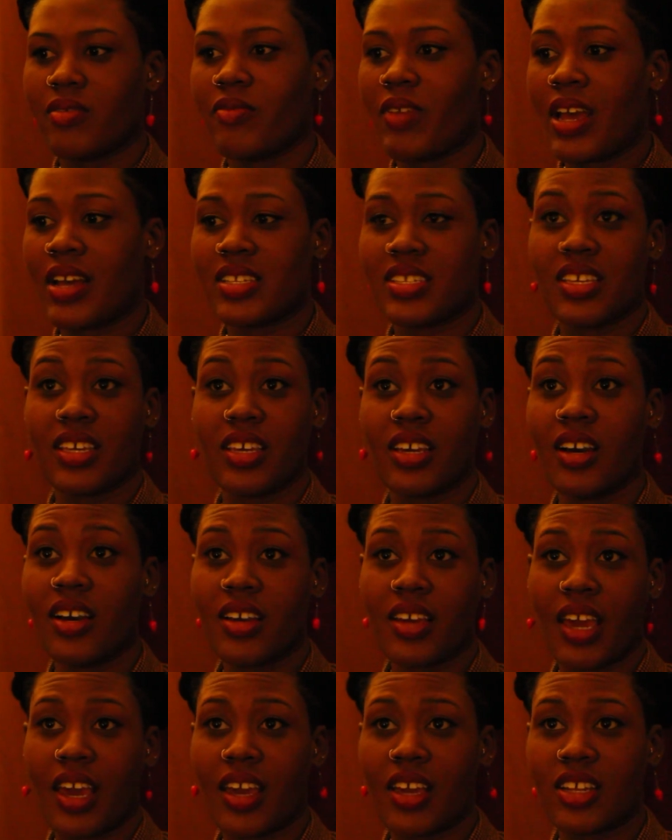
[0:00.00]
as a young
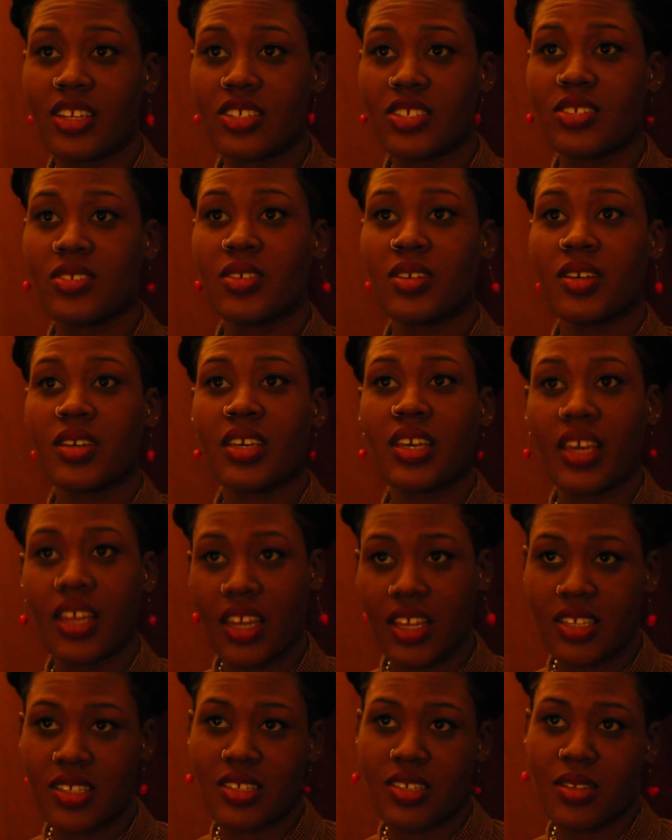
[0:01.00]
age, get
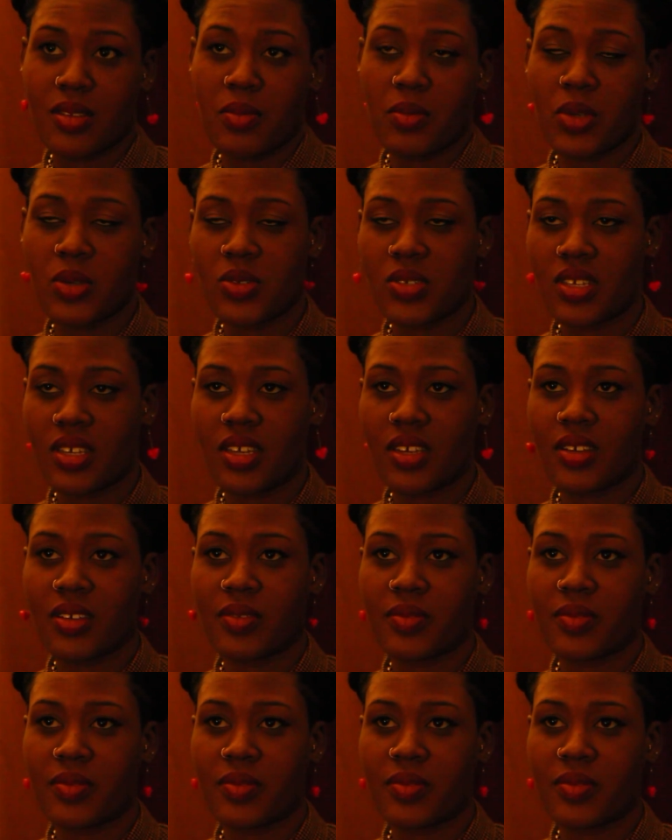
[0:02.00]
into the music.